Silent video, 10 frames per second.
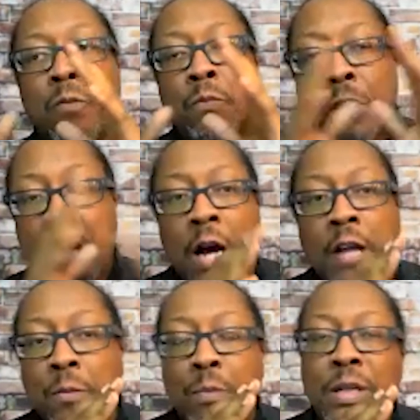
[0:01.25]
beyond
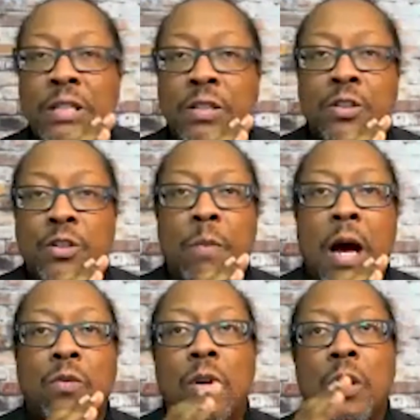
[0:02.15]
the business
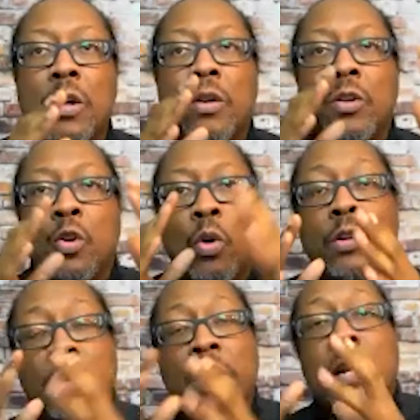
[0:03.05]
model, you want to
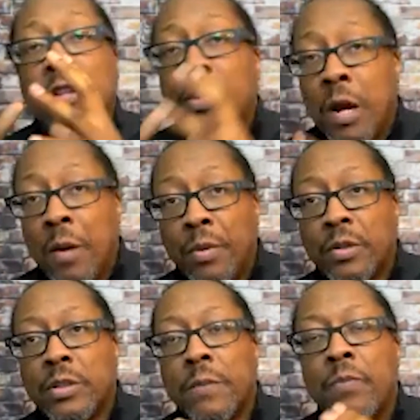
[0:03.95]
look at the
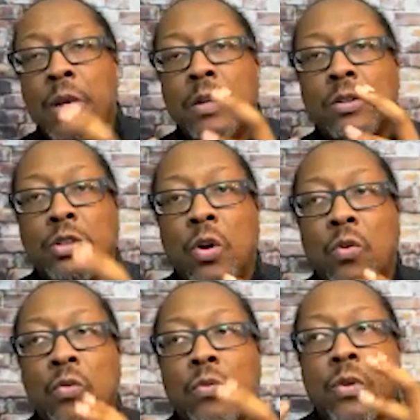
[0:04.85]
numbers.
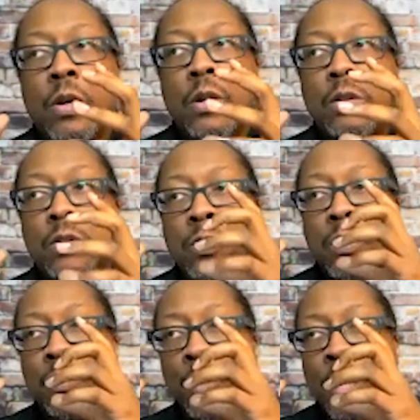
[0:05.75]
So
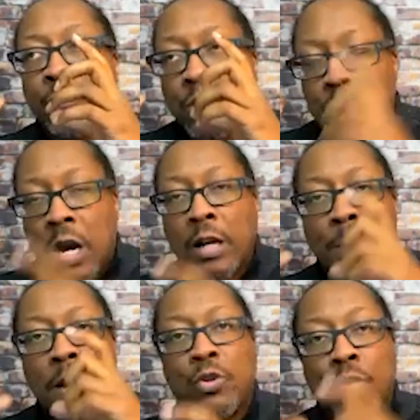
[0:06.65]
if you're talking
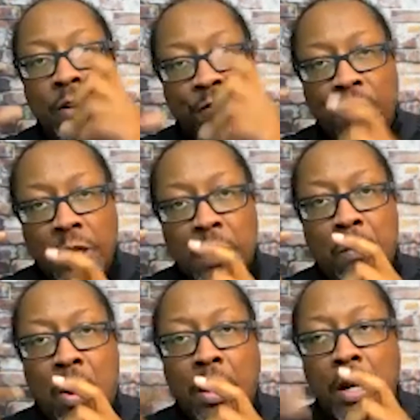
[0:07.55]
about doing affiliate
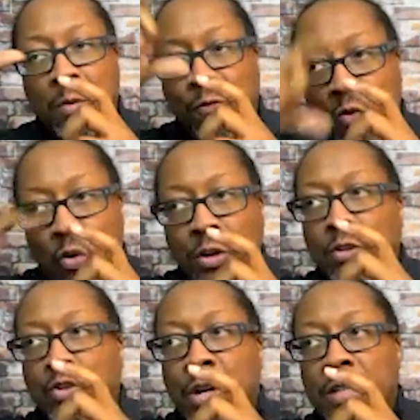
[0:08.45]
marketing before you
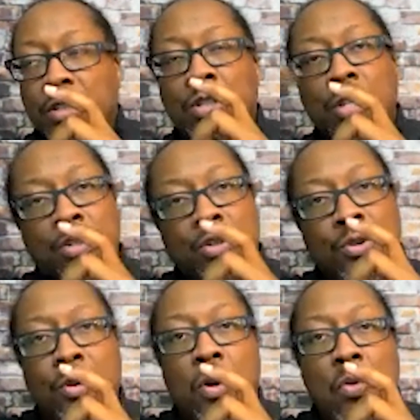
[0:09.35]
transition into
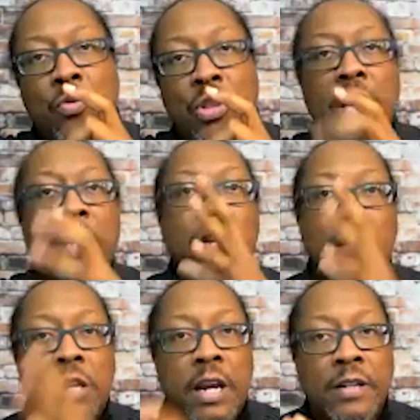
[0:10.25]
your own thing,
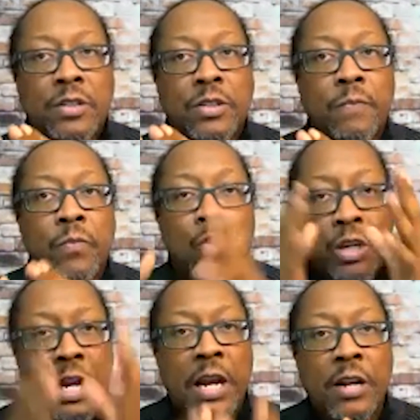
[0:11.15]
yes, you
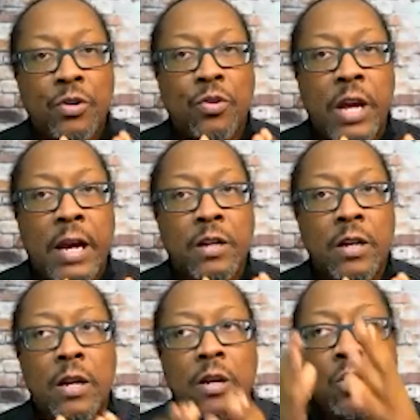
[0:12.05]
can do that.
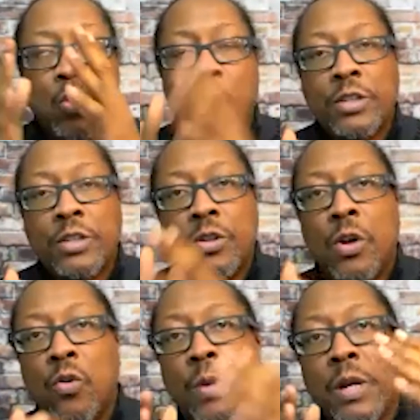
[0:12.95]
The question
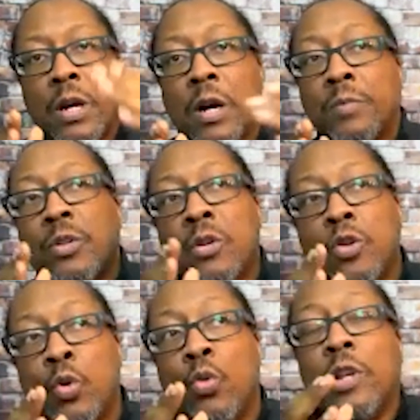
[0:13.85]
though becomes
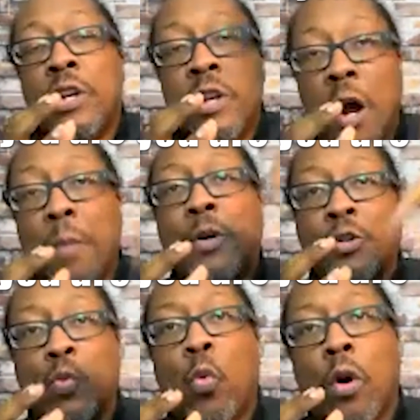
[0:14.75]
do the
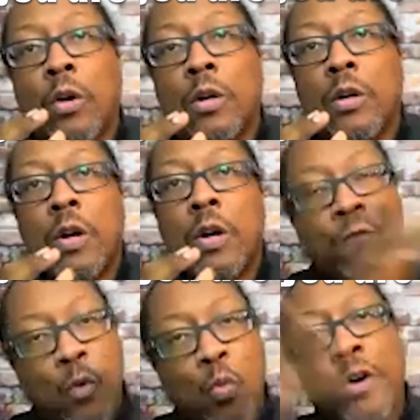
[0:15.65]
numbers work
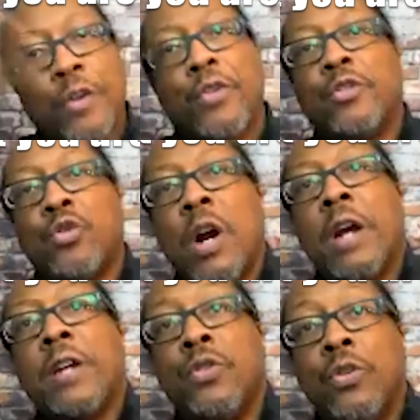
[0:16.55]
for what you're trying
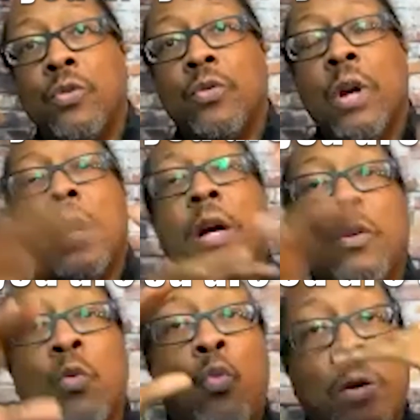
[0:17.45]
to do,
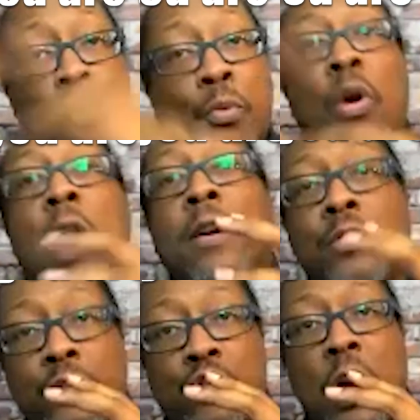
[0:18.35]
what product
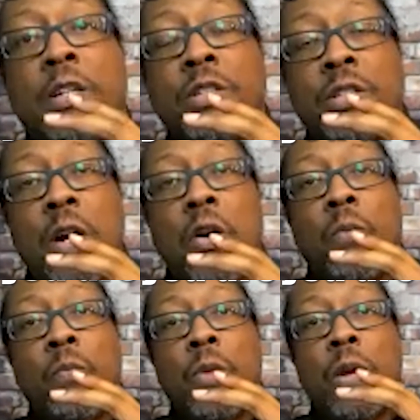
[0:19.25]
you're trying to sell?
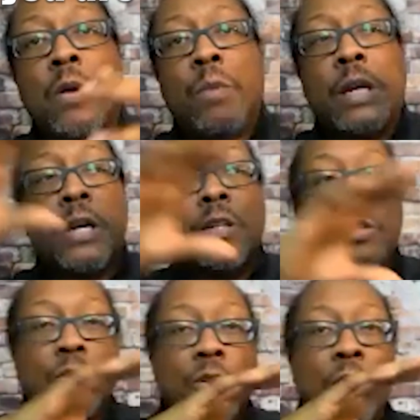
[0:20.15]

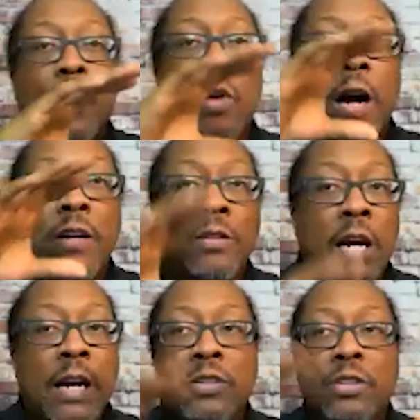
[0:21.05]
Because, you know, I
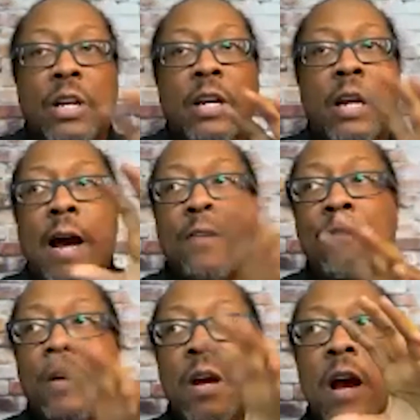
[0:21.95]
like I said, I've
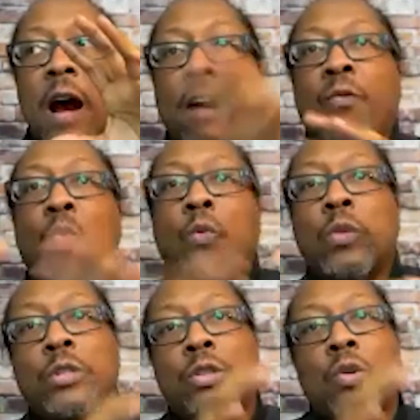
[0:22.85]
I've worked
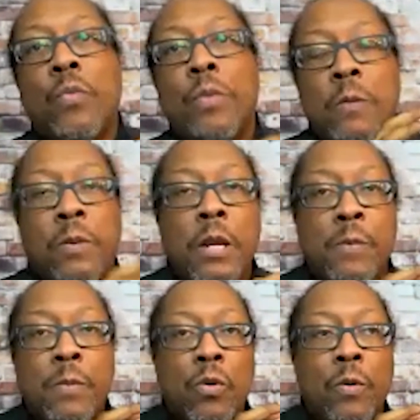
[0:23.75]
with so many
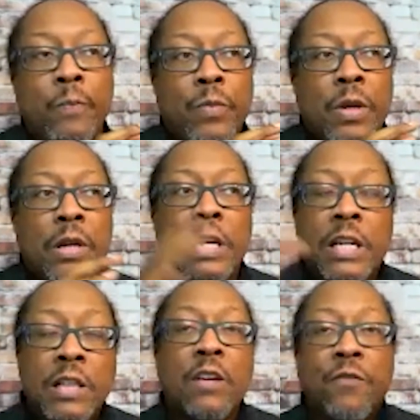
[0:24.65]
people
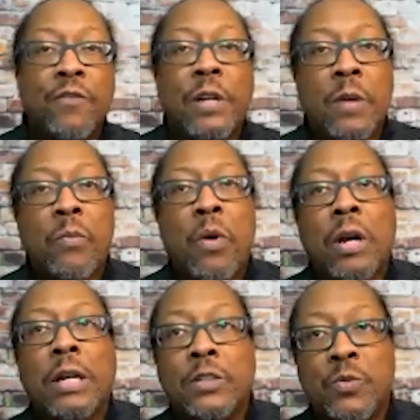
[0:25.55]
in the affiliate
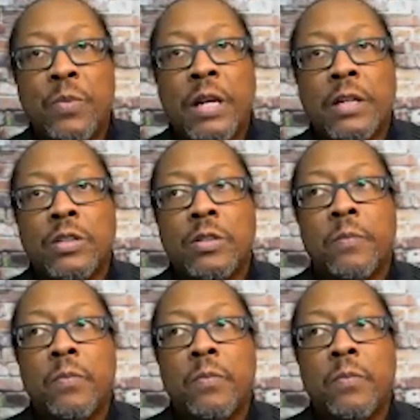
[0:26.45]
marketing space